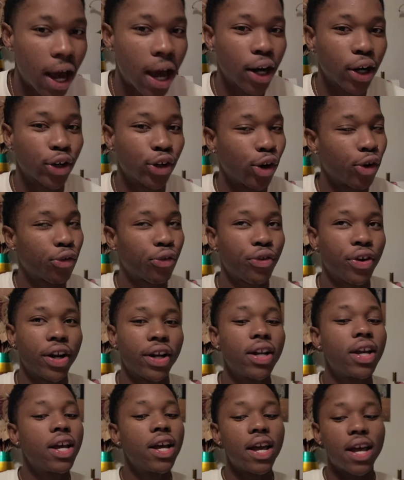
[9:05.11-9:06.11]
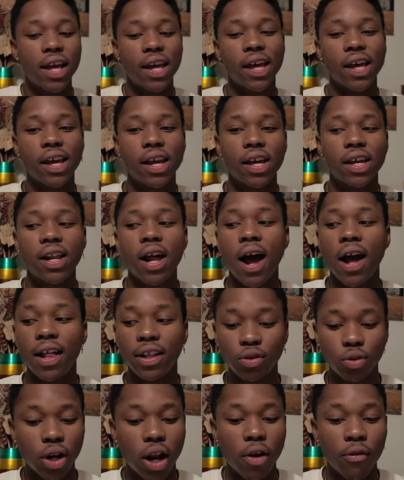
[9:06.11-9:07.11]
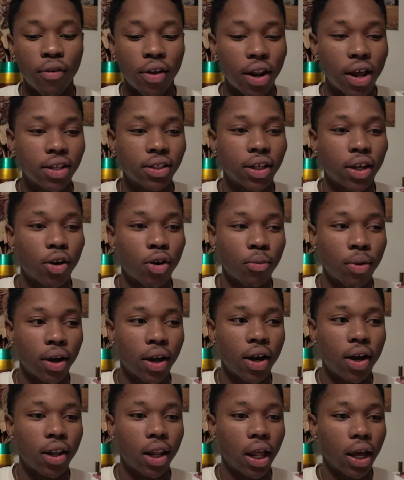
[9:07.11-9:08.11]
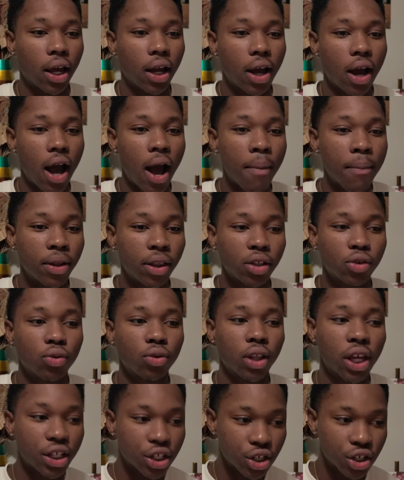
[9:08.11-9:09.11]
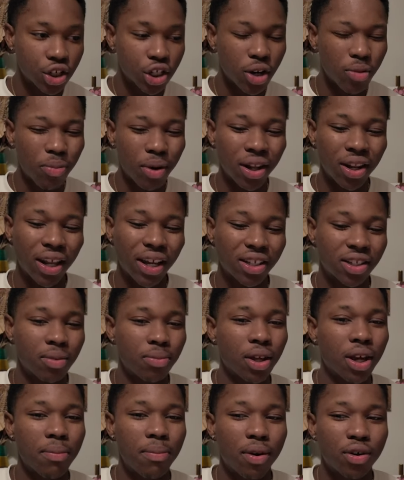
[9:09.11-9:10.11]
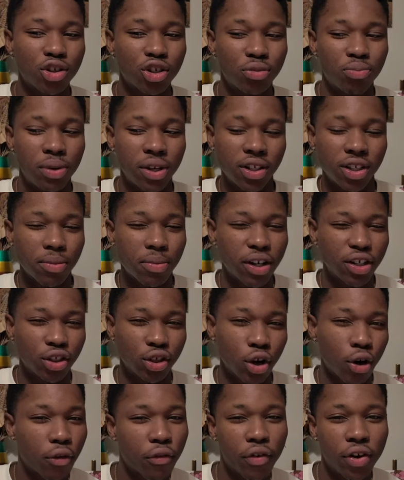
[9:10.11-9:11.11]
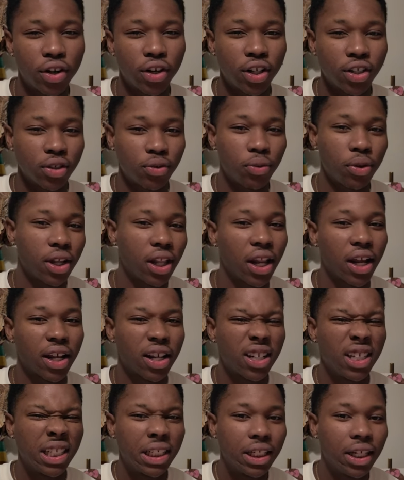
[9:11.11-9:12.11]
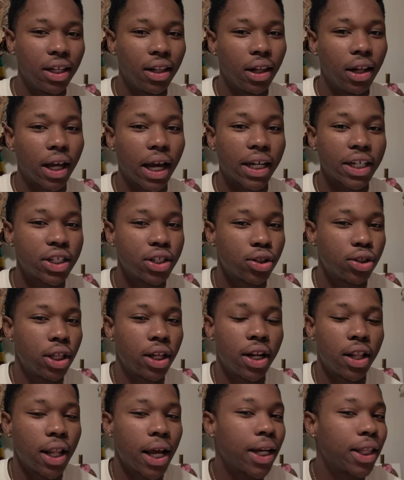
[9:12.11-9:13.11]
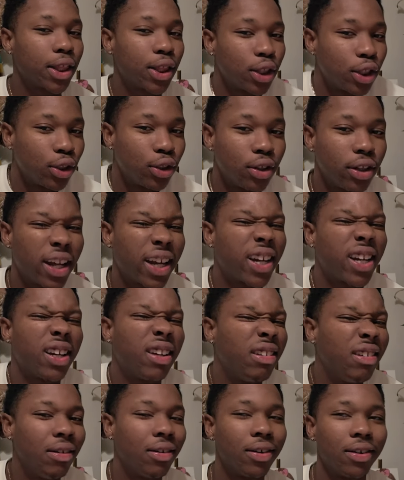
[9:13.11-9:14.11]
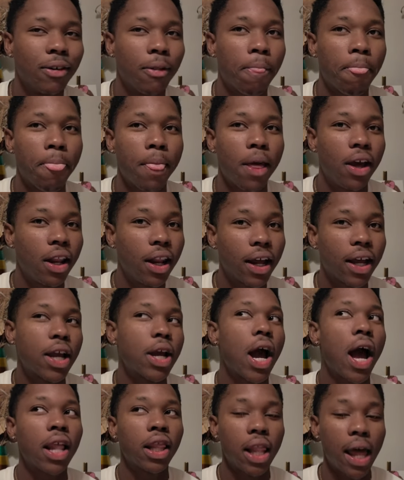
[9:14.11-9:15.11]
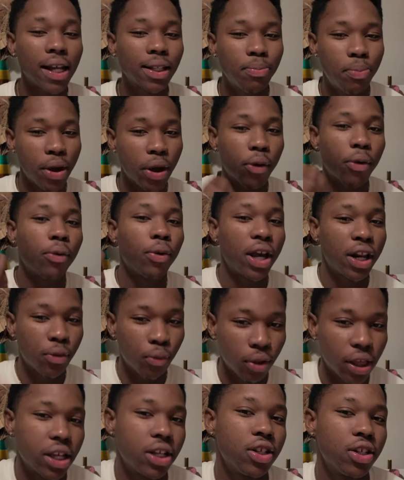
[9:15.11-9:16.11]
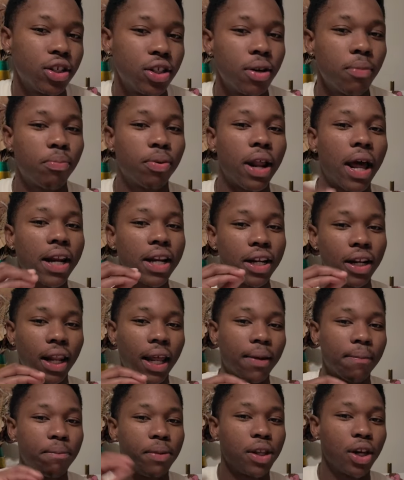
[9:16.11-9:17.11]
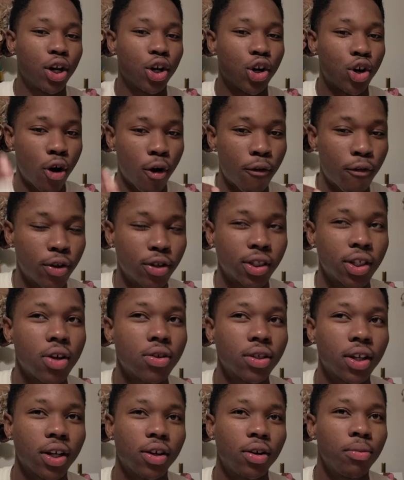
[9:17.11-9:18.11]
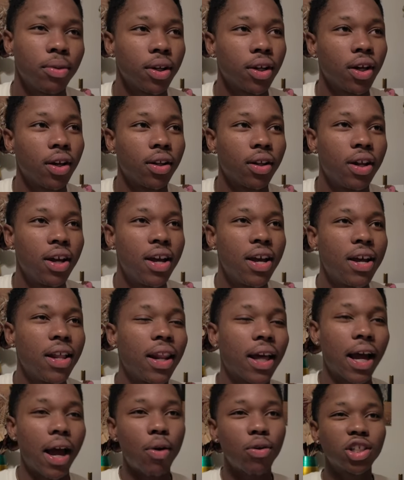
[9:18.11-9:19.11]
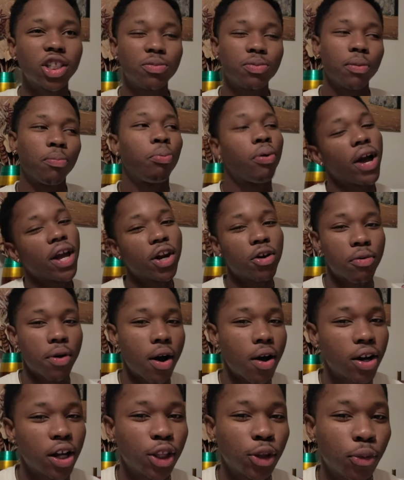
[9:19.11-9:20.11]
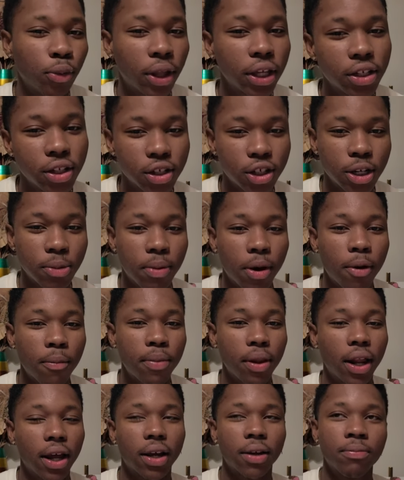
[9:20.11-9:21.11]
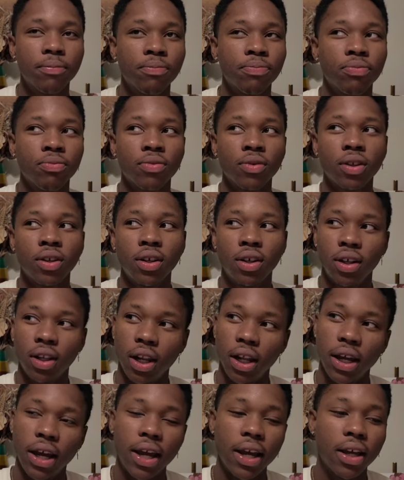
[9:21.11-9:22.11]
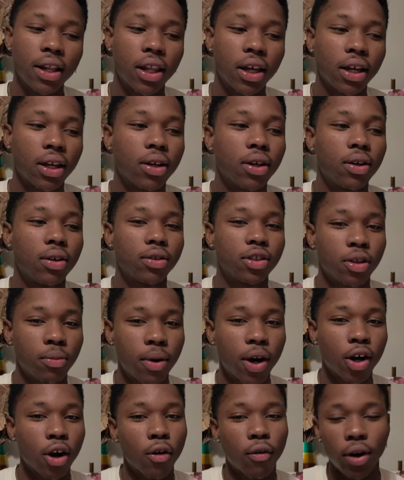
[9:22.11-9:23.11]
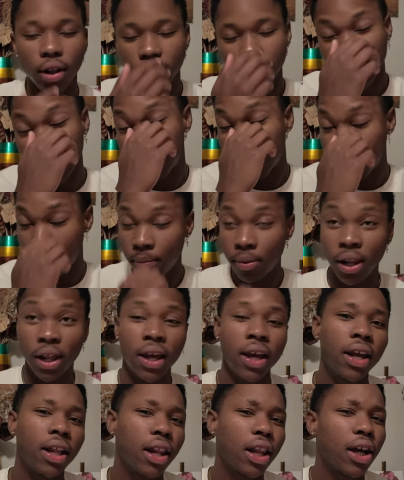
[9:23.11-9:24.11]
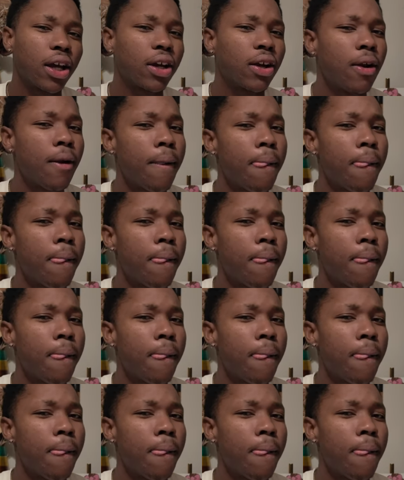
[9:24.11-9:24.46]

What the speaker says: I had a girlfriend. And that's when I realized, like, oh my God, like, I'm in this relationship. And like, something about just being somebody's girlfriend doesn't really like, I just didn't like the, like, ugh. Like, I liked being in a relationship, but I didn't like being a girlfriend. So I was like, oh my God. Like, I would just be playing around in the relationship. I would be like, hey, like, to my girlfriend at the time, I would be like, hey, like,